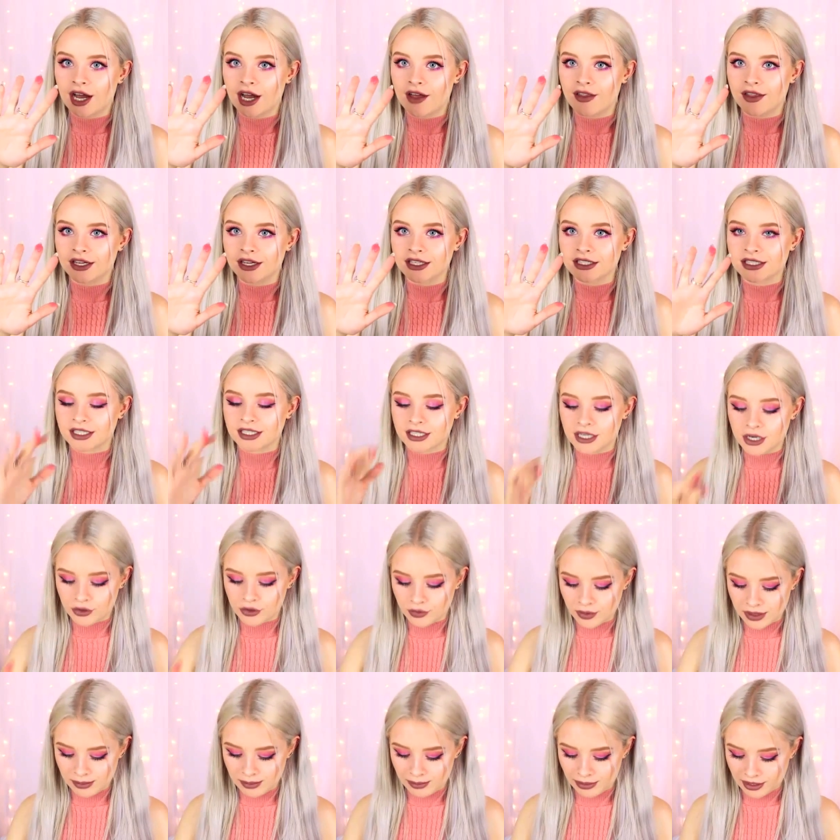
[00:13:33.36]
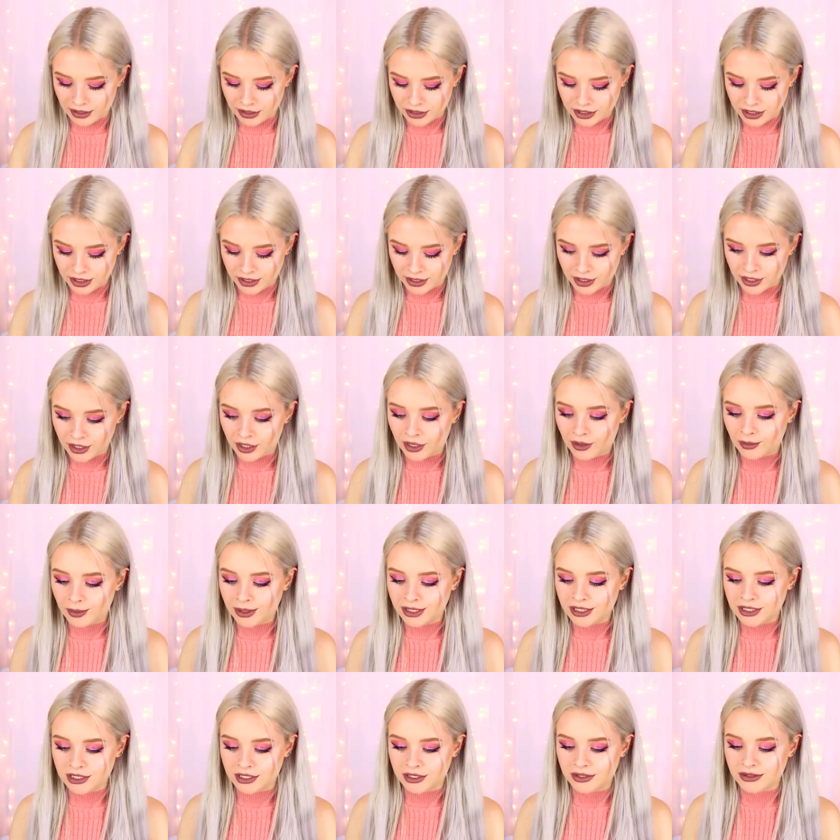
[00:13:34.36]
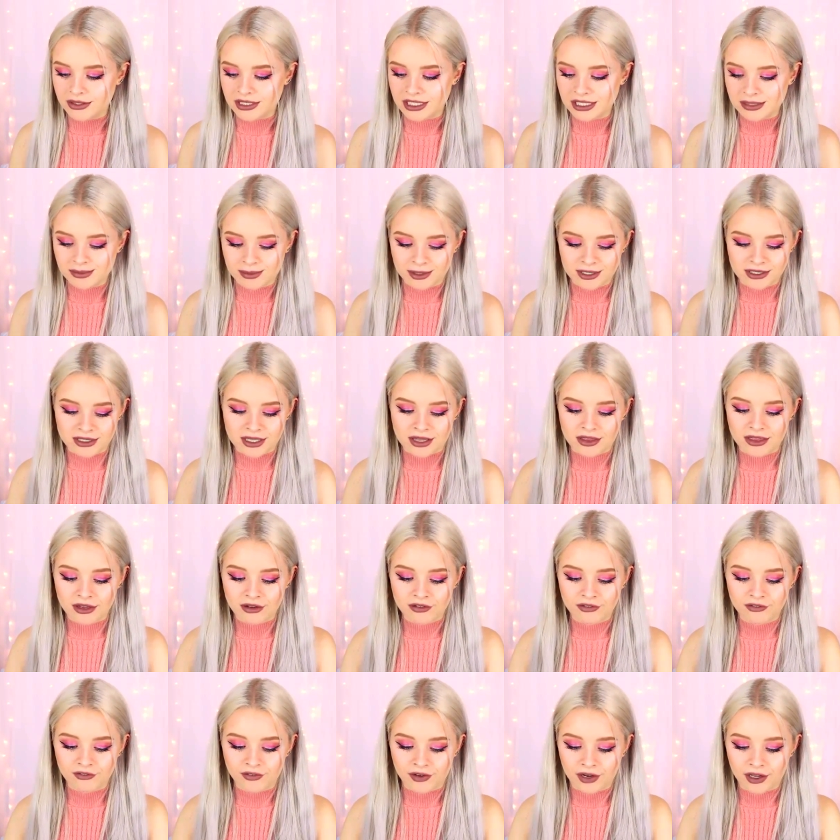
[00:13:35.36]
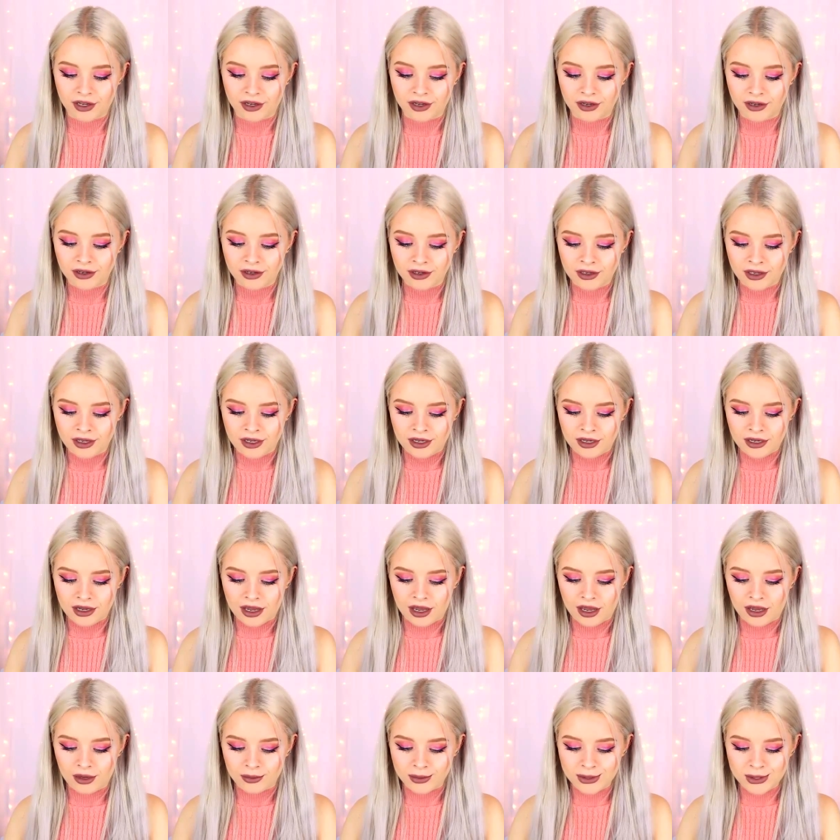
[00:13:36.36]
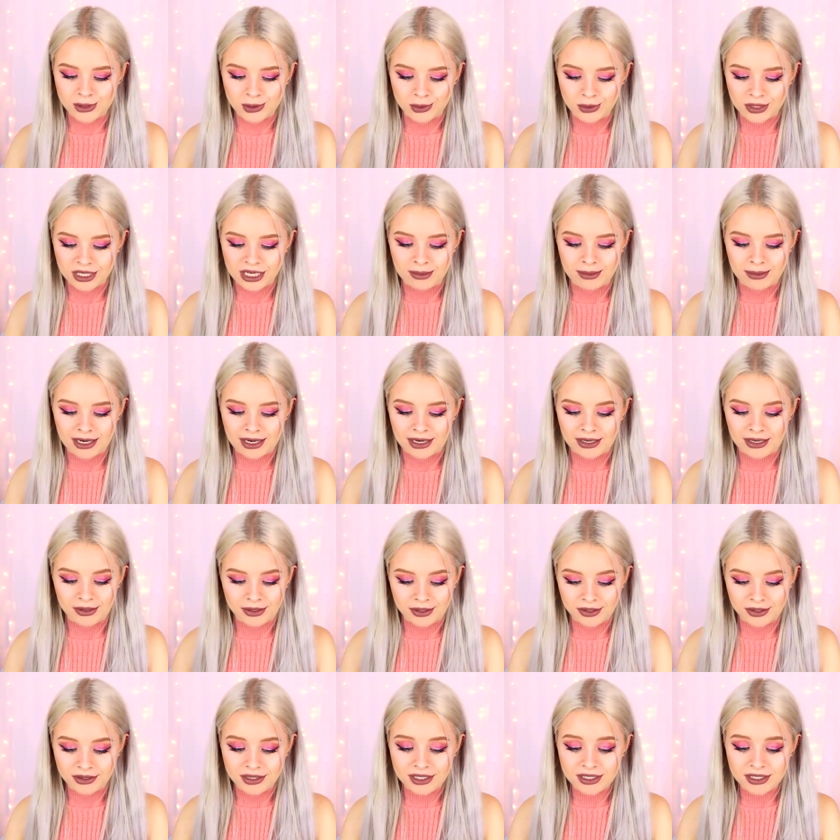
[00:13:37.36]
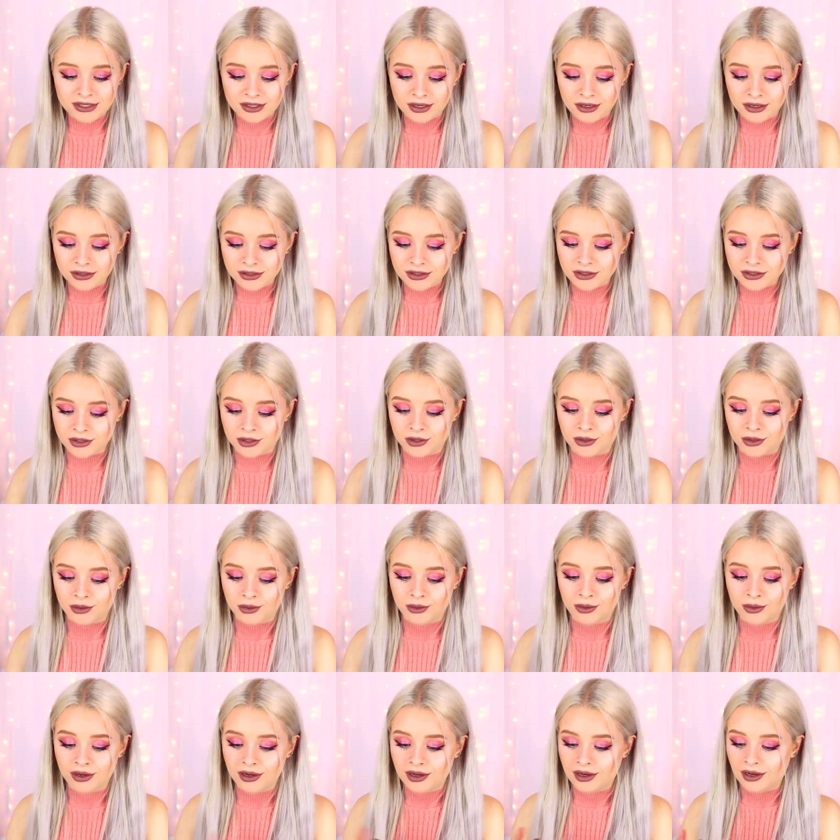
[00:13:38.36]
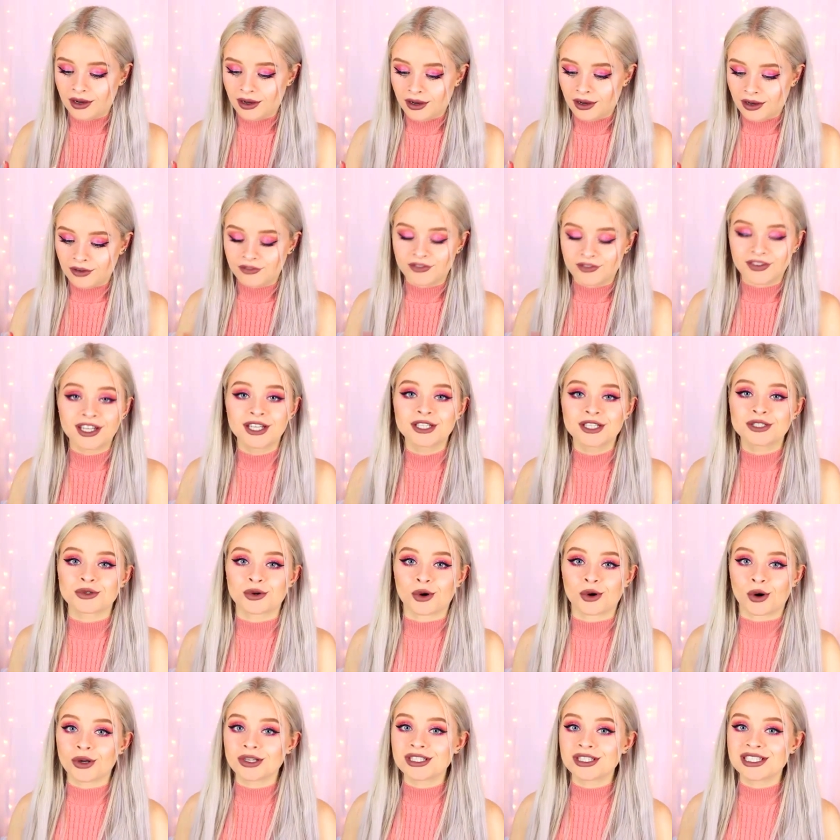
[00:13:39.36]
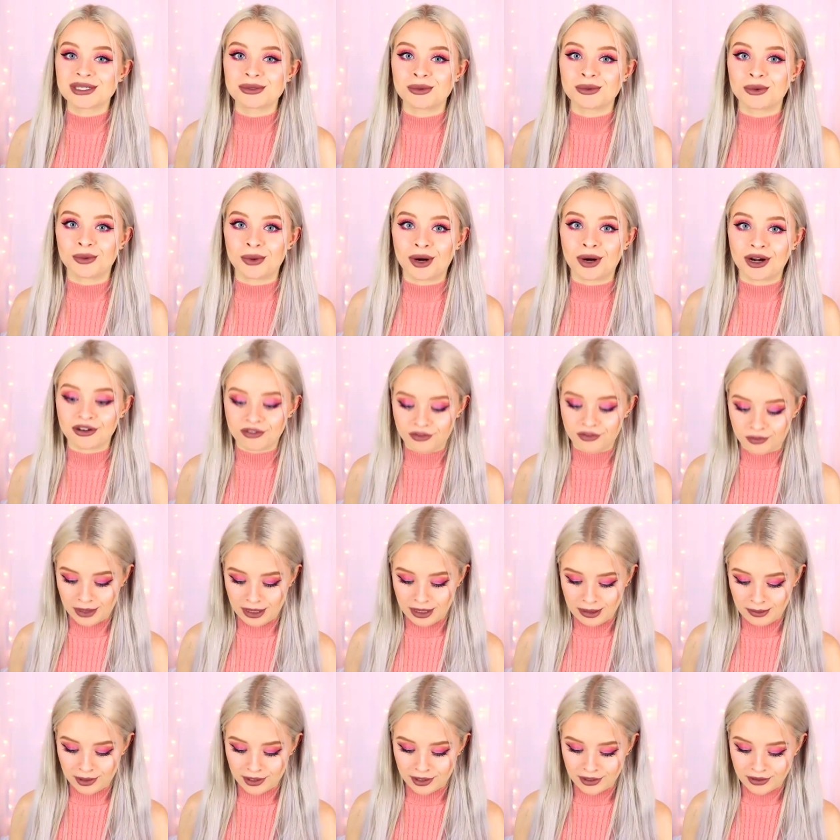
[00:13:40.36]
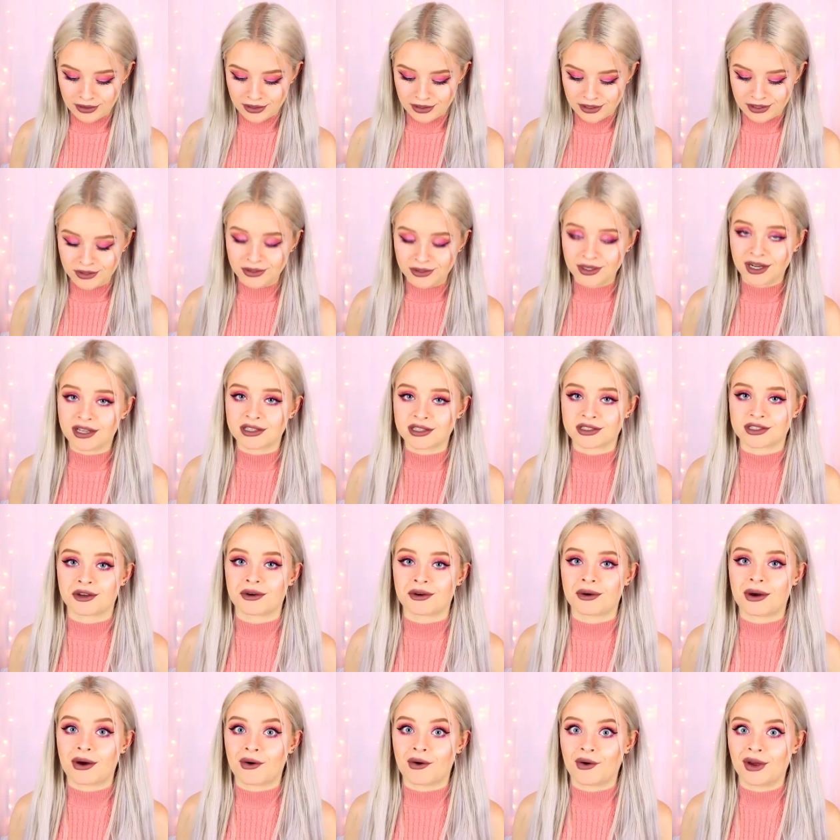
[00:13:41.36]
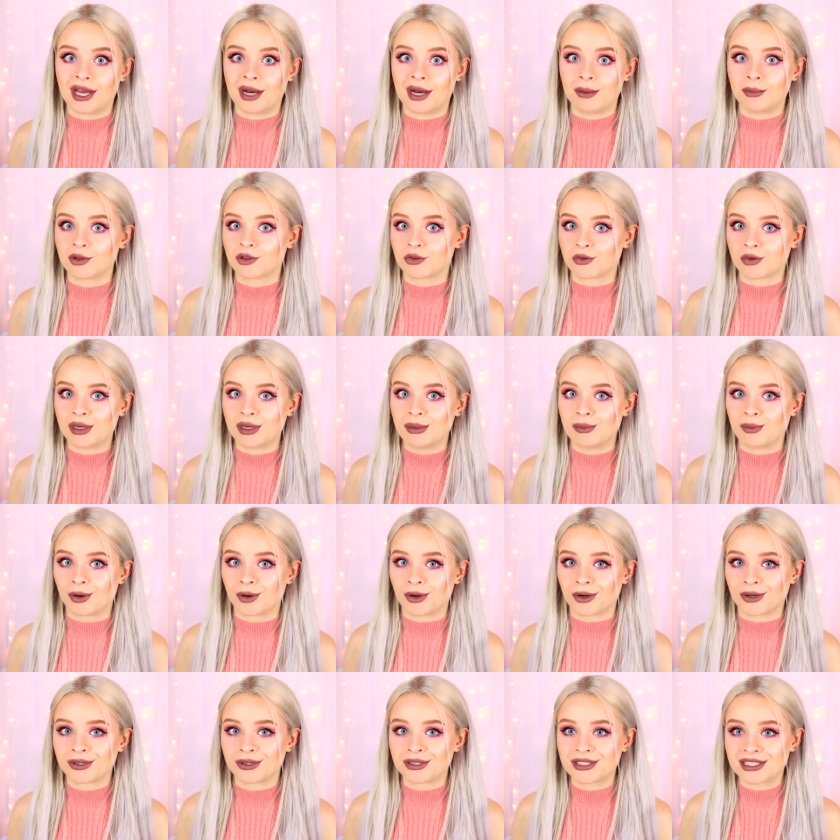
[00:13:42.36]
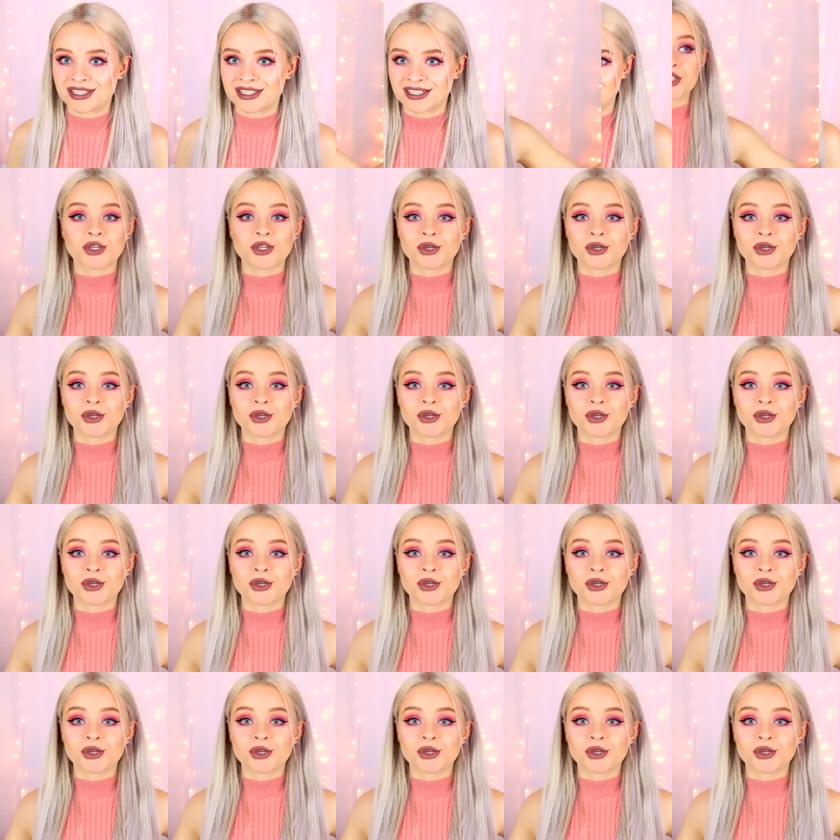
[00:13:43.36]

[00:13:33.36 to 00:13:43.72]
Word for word: and then it's like a cream blush and I can't wait to use this because I think Fleur uh, was talking about how good these are so fingers crossed it will work for me because you guys know how I am with cream products.